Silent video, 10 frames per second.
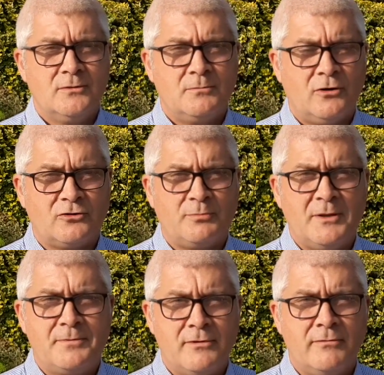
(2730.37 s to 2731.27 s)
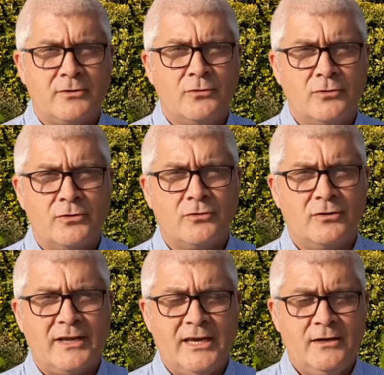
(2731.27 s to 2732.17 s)
possibly pre-recorded or
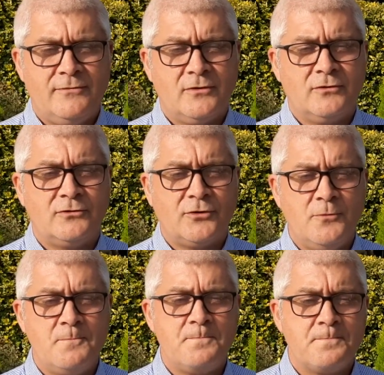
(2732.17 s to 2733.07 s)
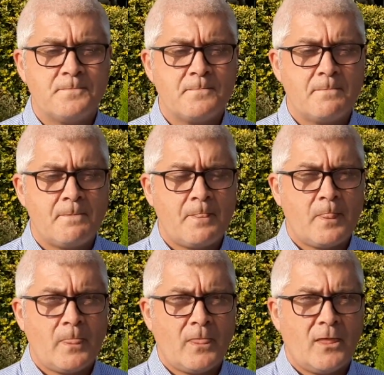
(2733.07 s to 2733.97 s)
live on Zoom.
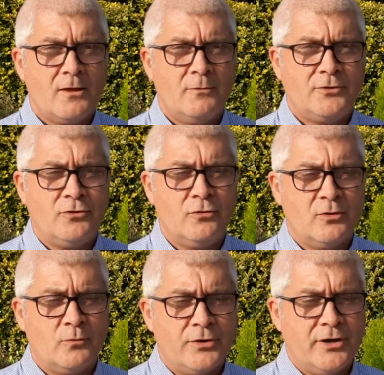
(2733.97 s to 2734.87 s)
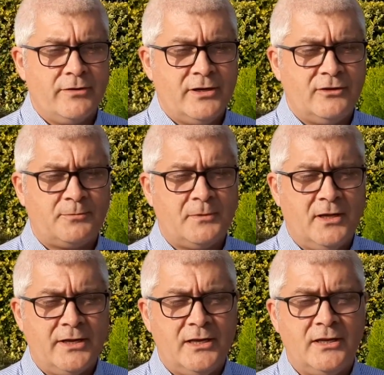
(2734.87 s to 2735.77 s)
We do know that one area is
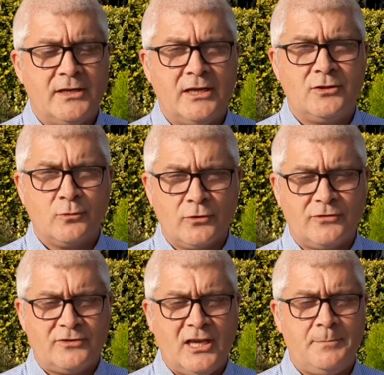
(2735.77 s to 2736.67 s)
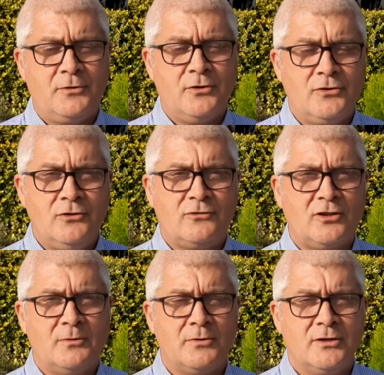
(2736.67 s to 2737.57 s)
planning a doorstep Good News
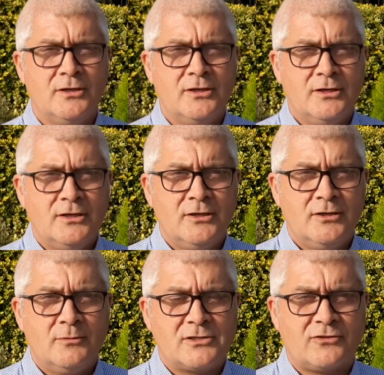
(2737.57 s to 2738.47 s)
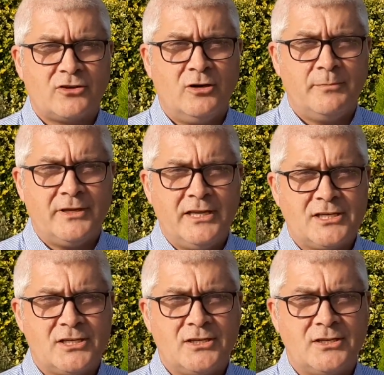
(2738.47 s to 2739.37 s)
Club, which is a
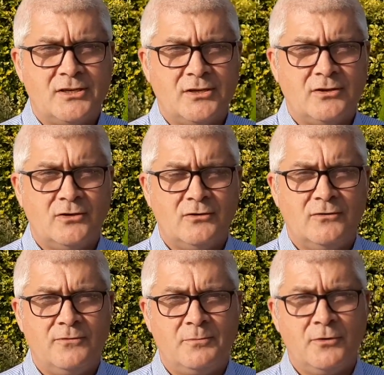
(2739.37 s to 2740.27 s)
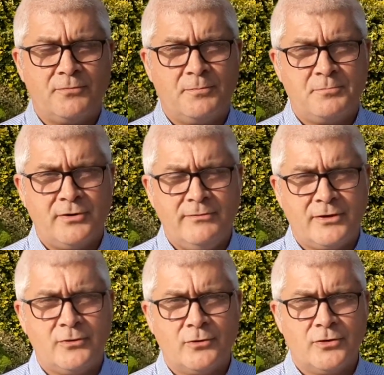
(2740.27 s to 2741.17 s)
combination of both
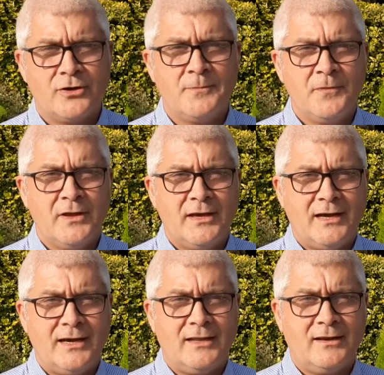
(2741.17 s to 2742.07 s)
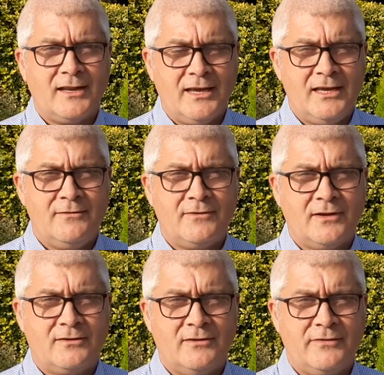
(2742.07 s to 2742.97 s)
pre-recorded and live
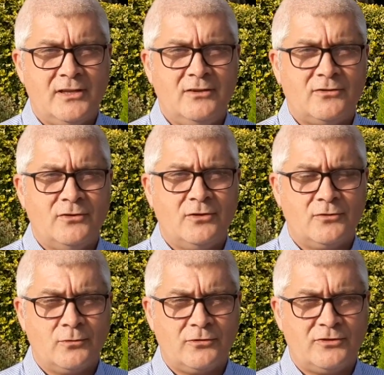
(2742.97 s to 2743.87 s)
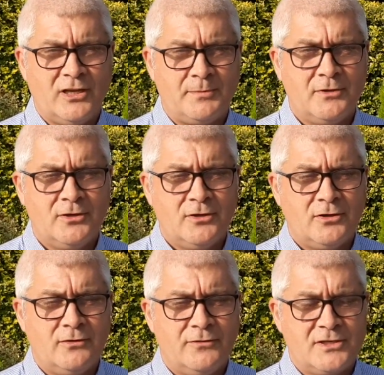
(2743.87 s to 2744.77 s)
activities on the doorstep
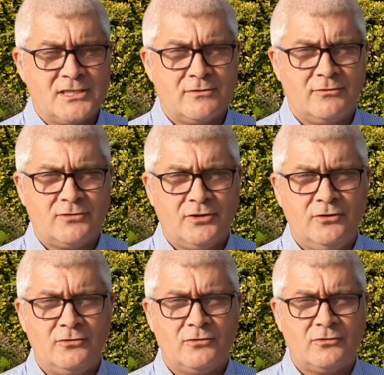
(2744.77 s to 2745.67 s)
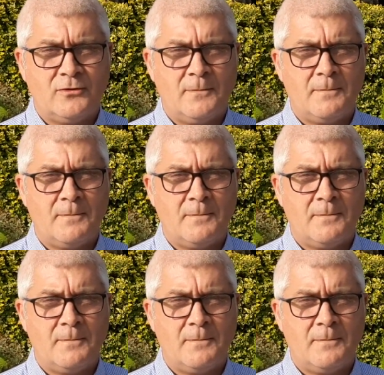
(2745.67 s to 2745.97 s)
of the children's houses.